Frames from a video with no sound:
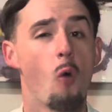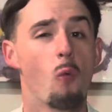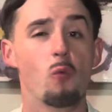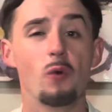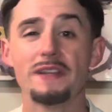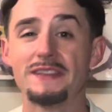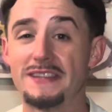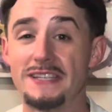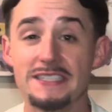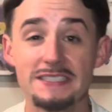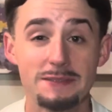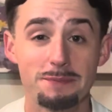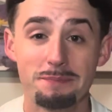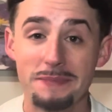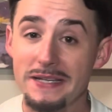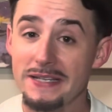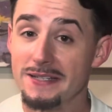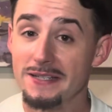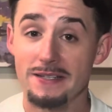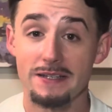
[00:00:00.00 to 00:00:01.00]
With this
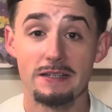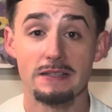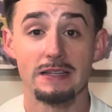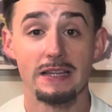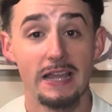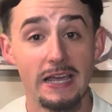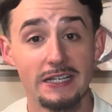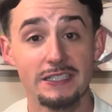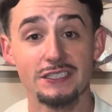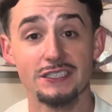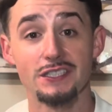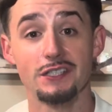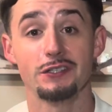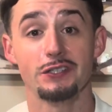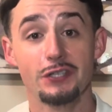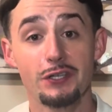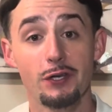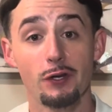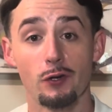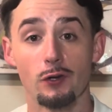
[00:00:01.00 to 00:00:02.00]
being an election
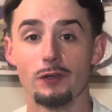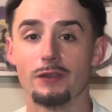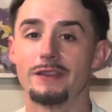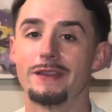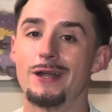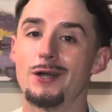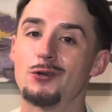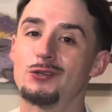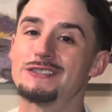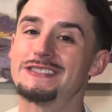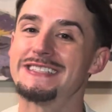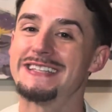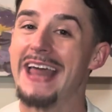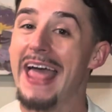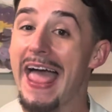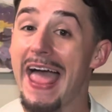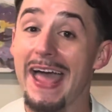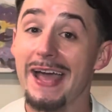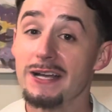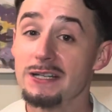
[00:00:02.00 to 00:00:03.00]
year, there is an
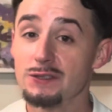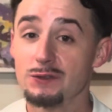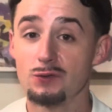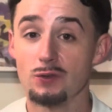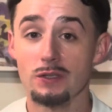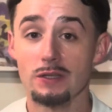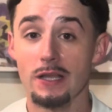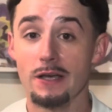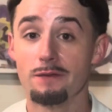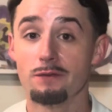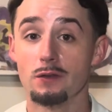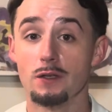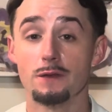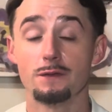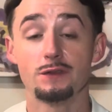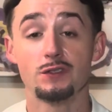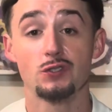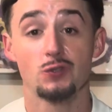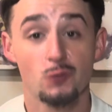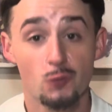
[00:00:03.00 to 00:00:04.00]
extra level
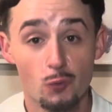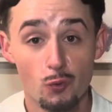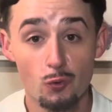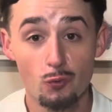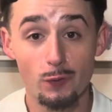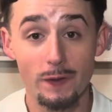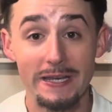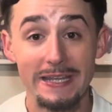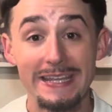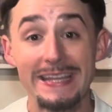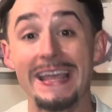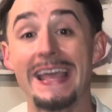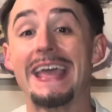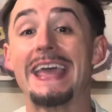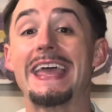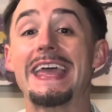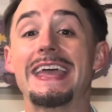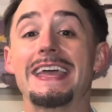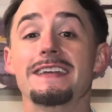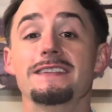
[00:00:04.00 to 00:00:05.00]
of scrutiny
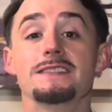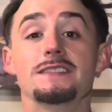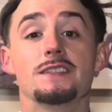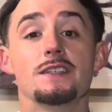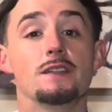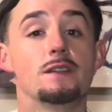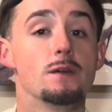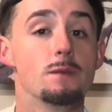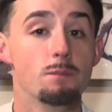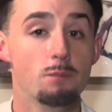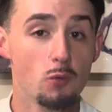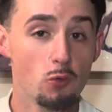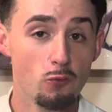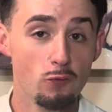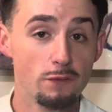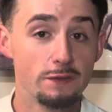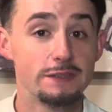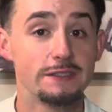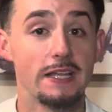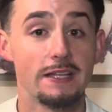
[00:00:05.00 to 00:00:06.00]
into the
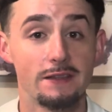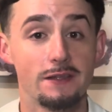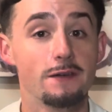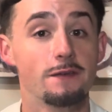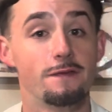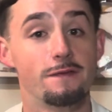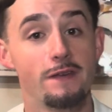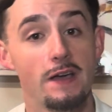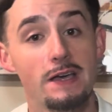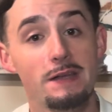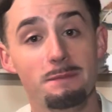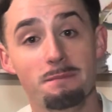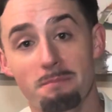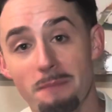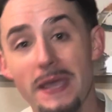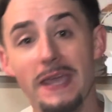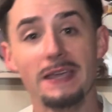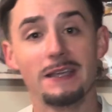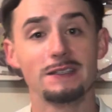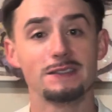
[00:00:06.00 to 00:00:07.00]
moves that the Fed
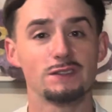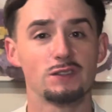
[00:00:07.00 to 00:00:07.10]
makes.